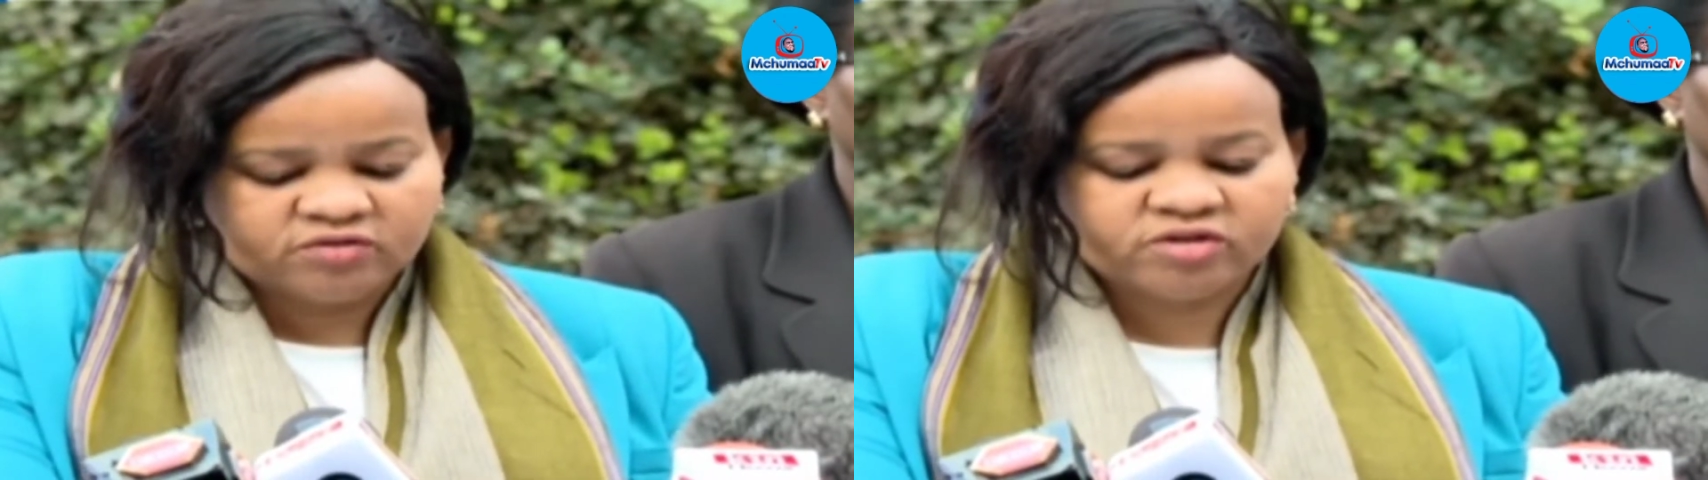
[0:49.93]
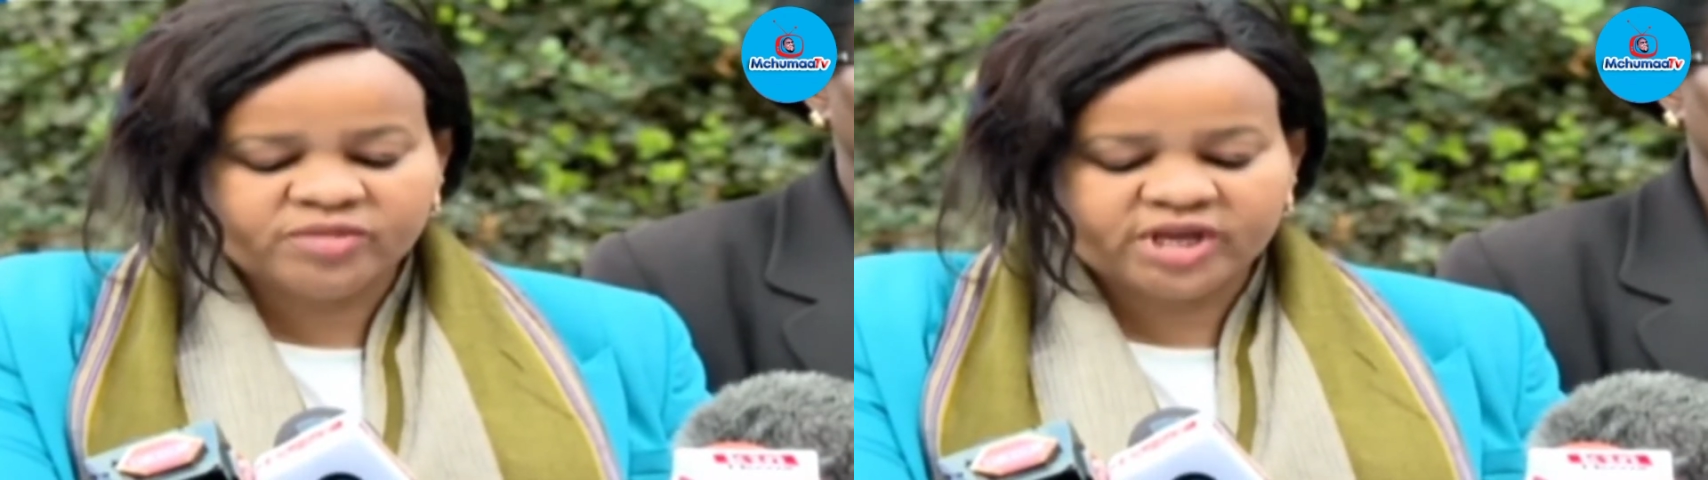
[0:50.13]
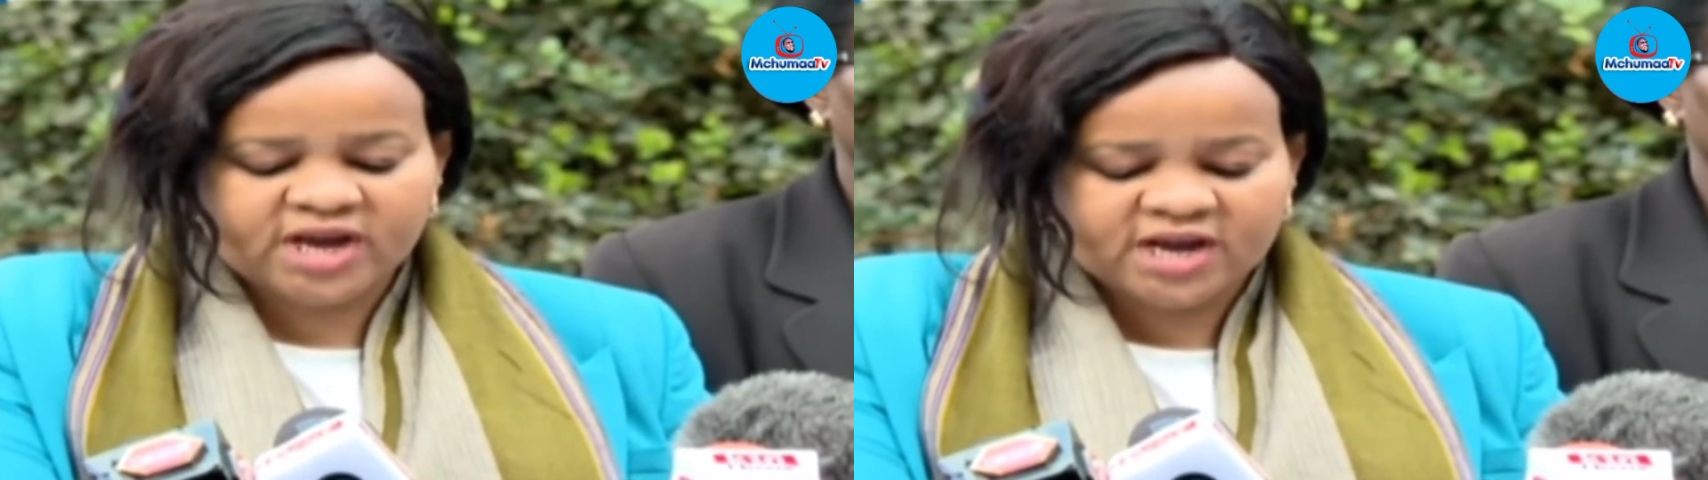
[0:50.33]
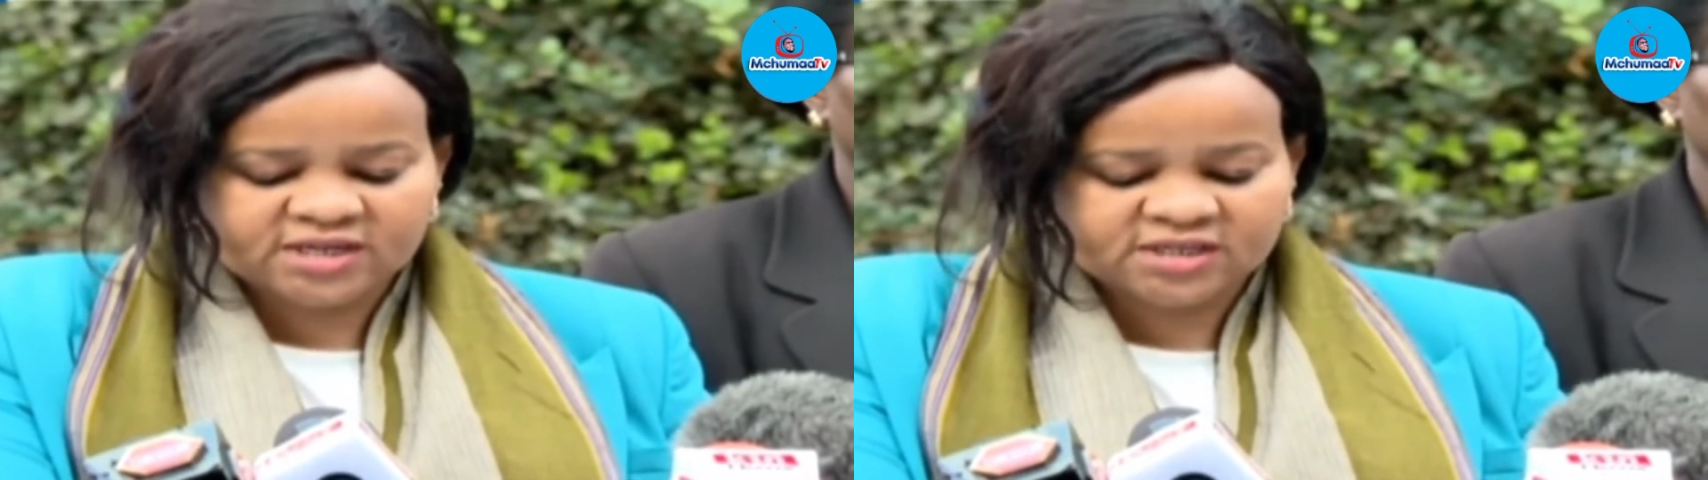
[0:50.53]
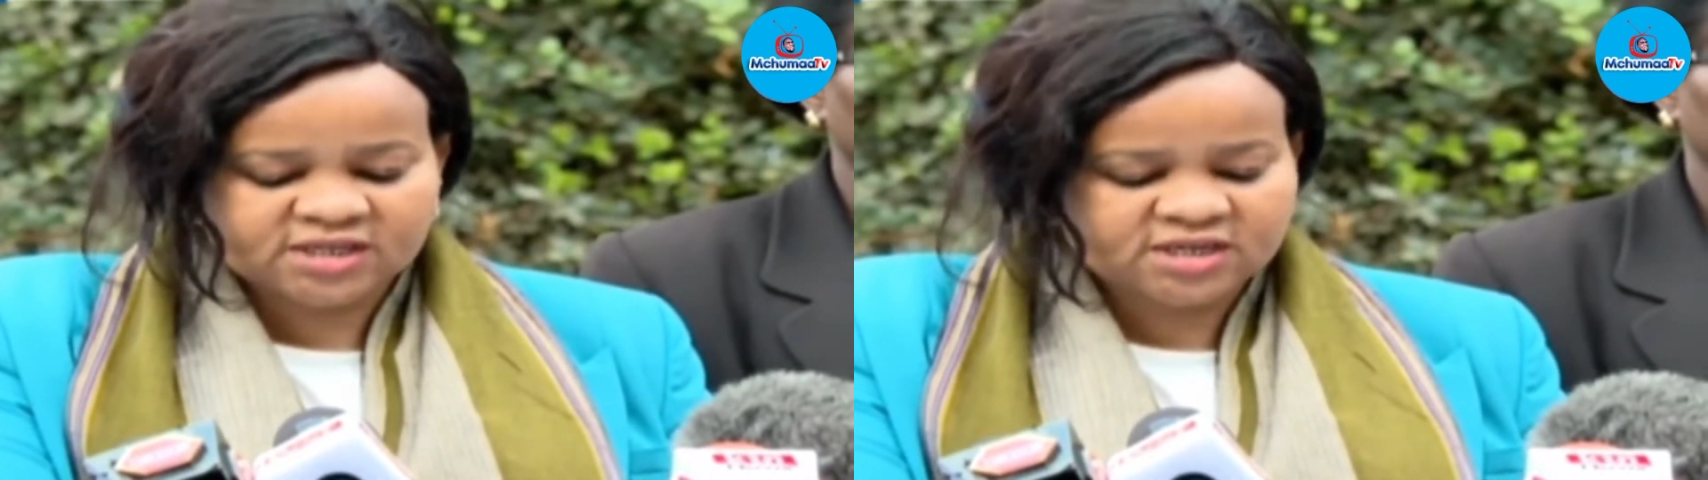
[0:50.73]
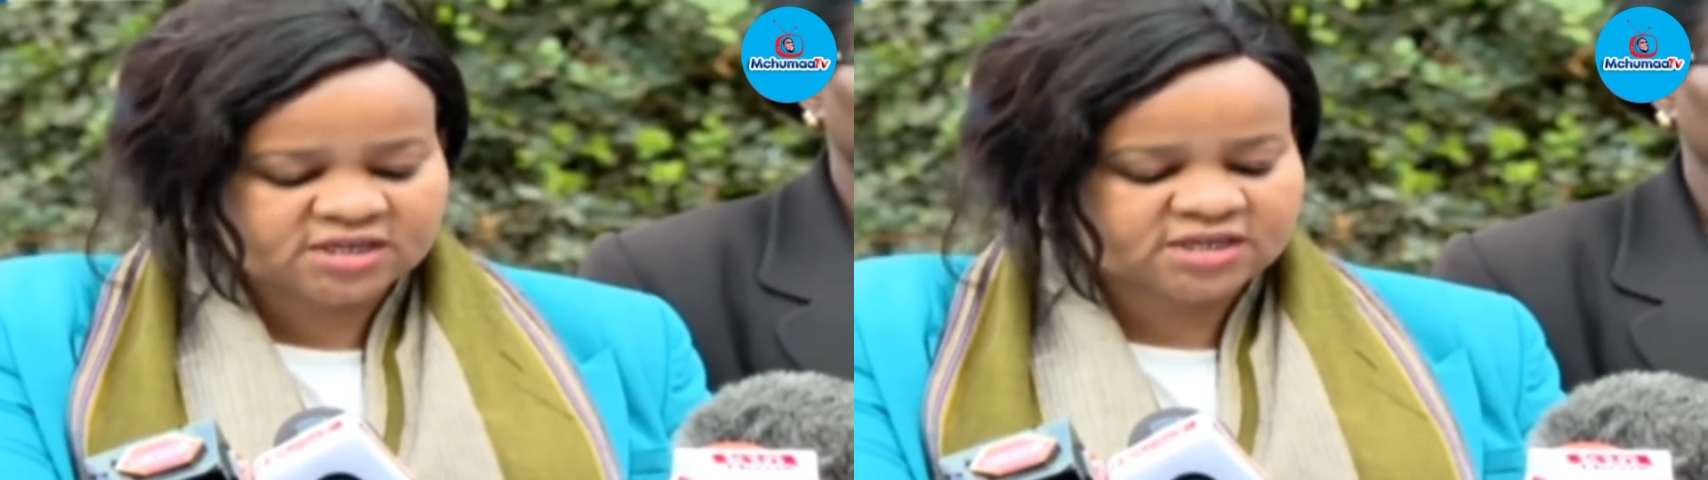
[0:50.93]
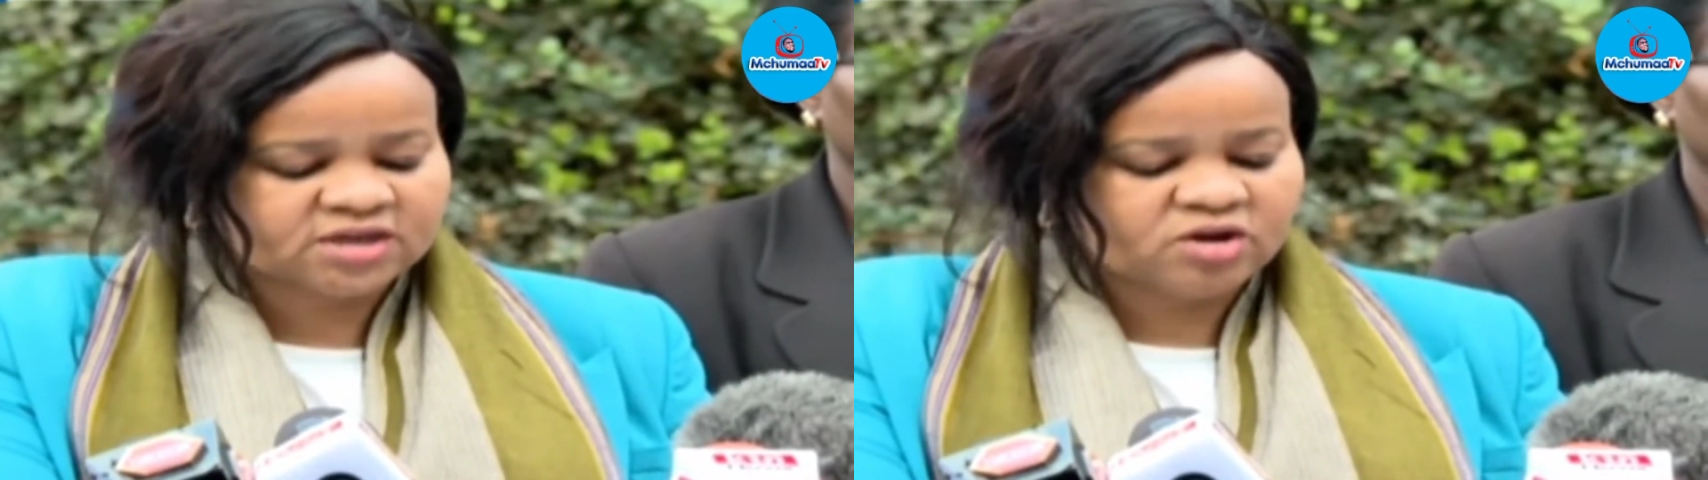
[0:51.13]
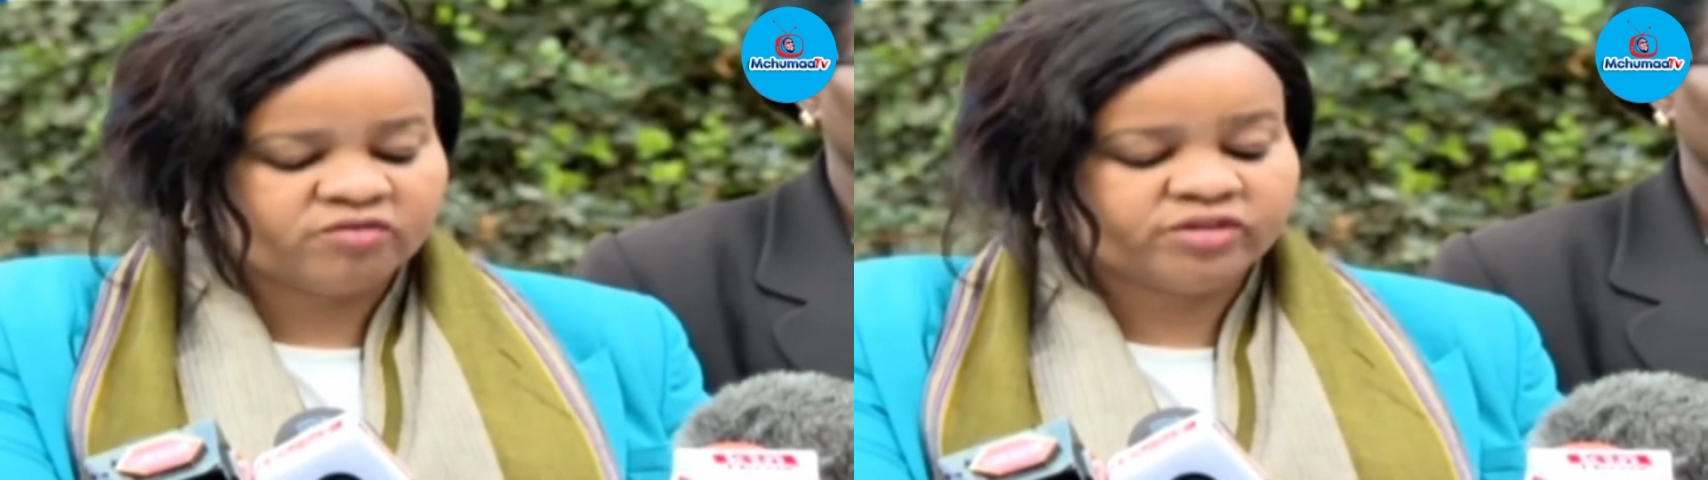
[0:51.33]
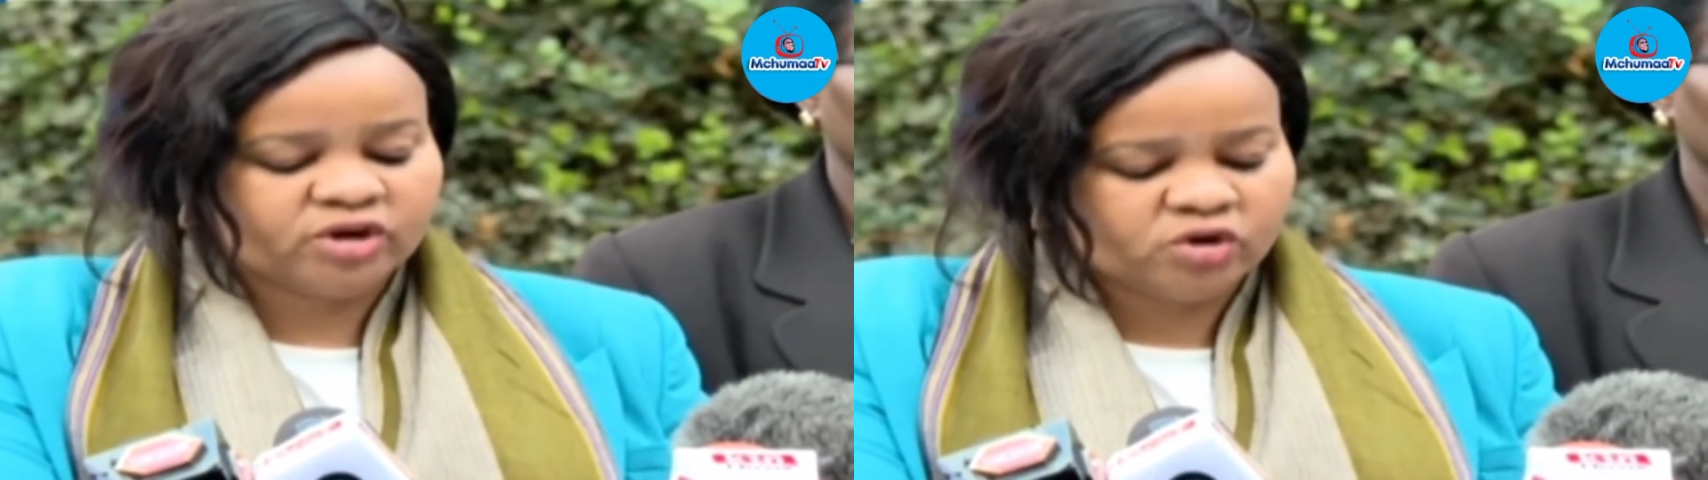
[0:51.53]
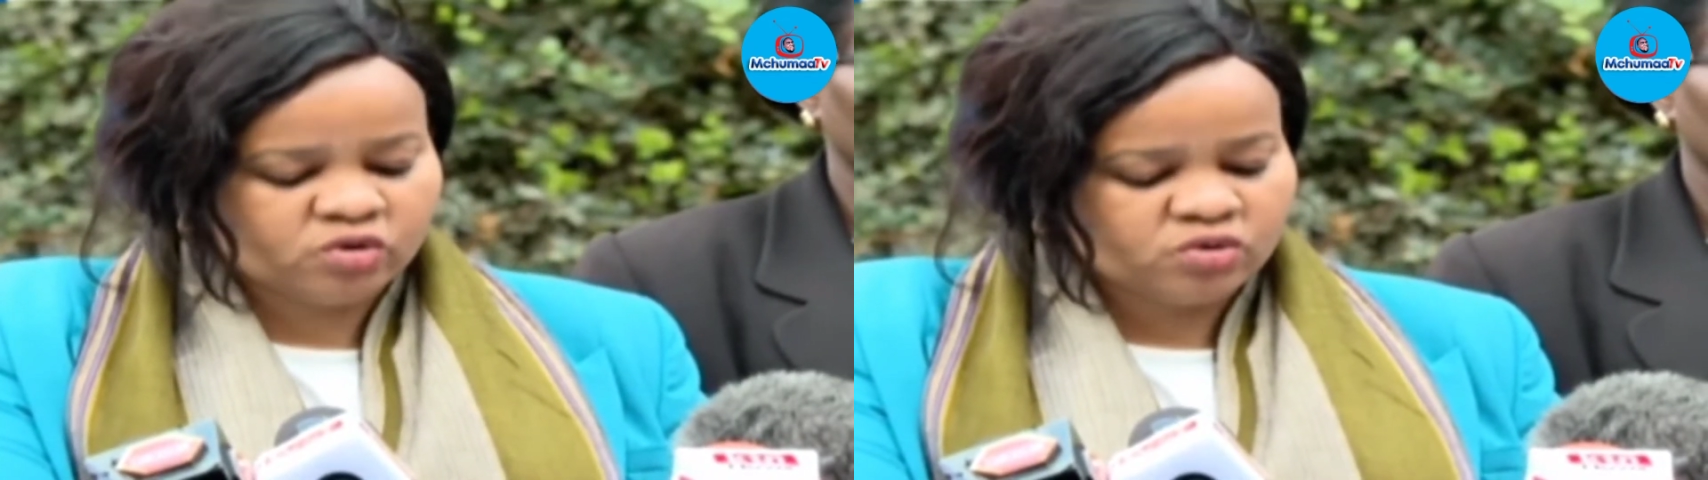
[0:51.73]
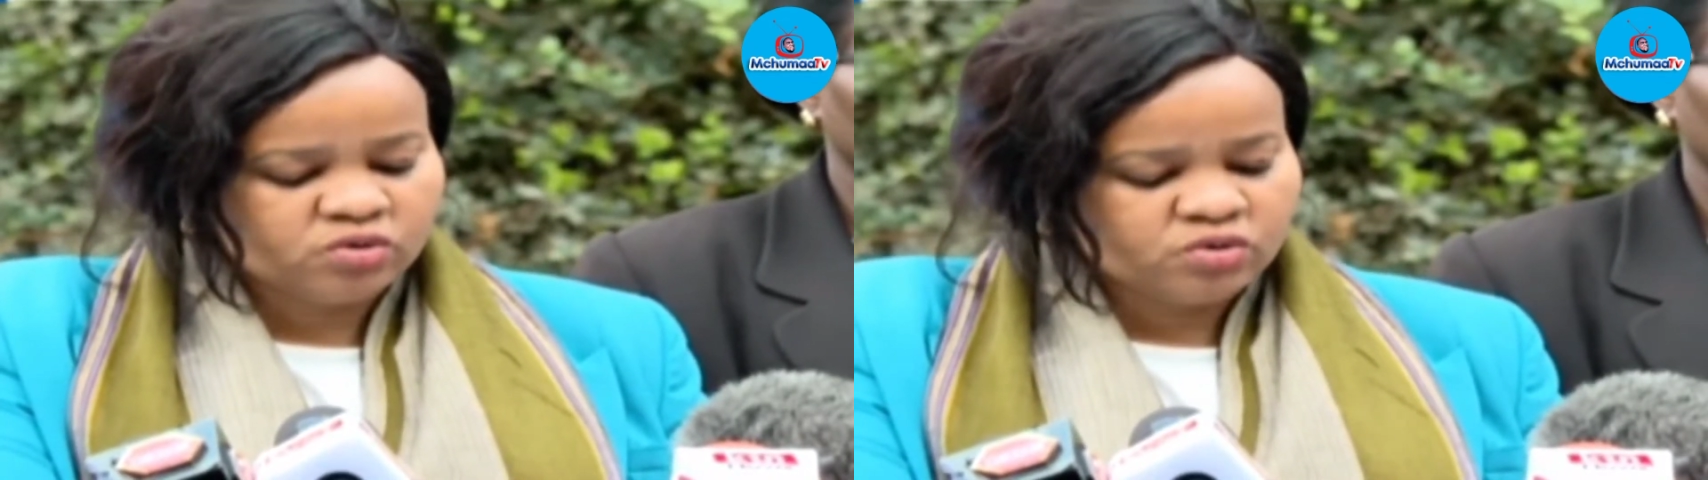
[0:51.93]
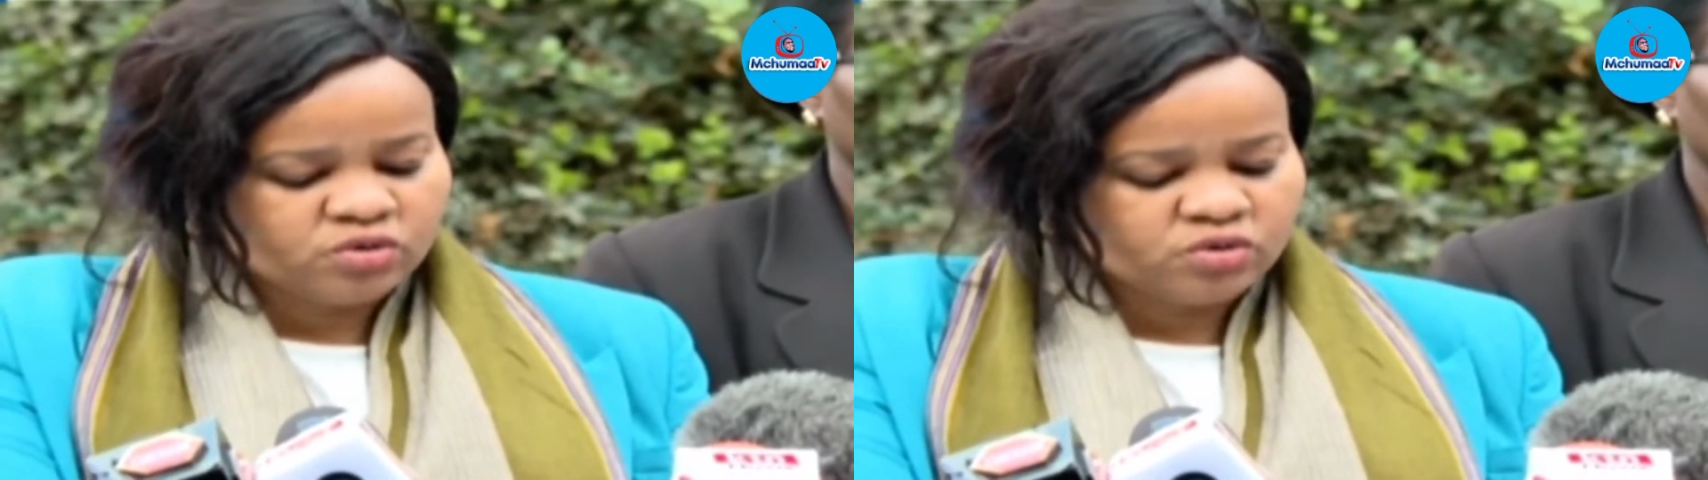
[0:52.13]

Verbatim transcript: from the architect of the law,